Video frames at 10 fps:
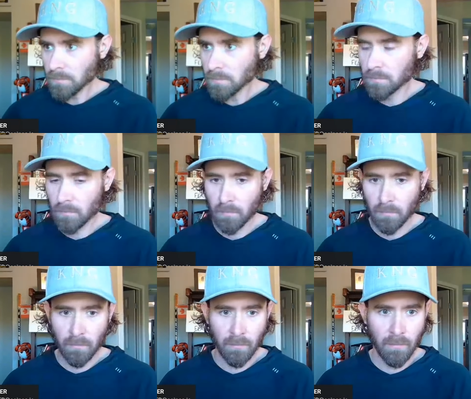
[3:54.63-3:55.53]

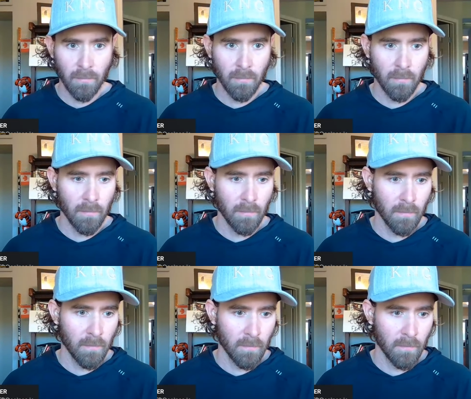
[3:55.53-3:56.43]

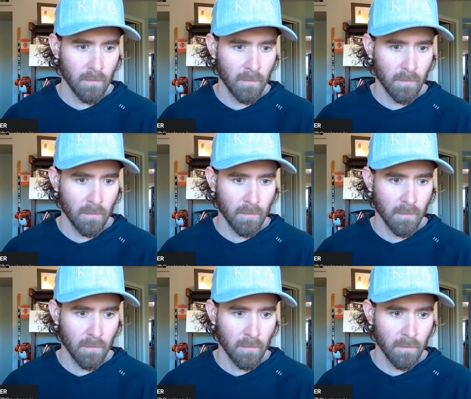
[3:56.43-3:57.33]

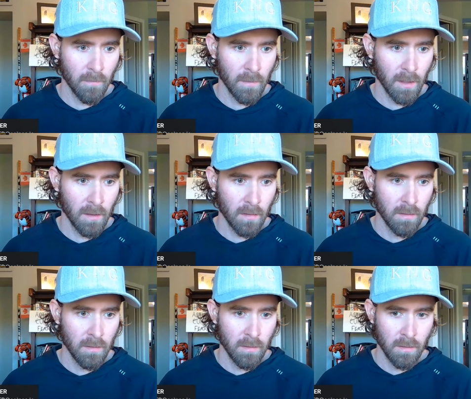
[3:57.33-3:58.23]

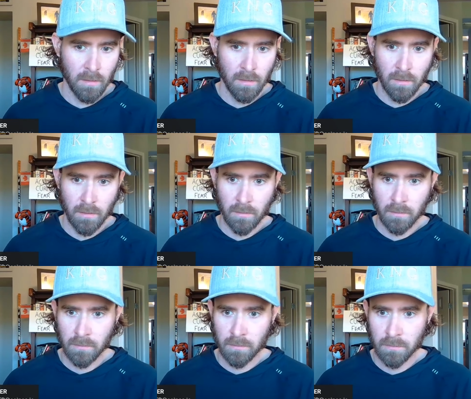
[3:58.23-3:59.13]

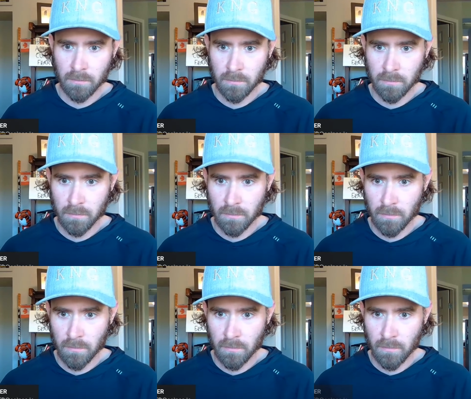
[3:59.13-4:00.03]

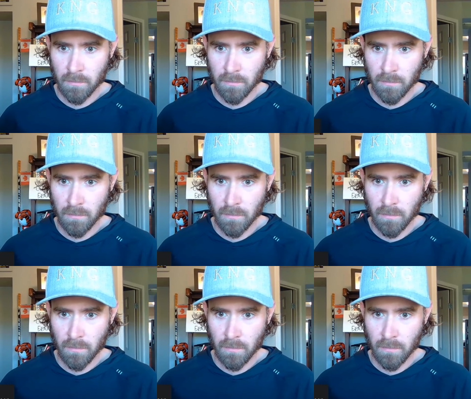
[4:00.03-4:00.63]
No one is speaking in this clip.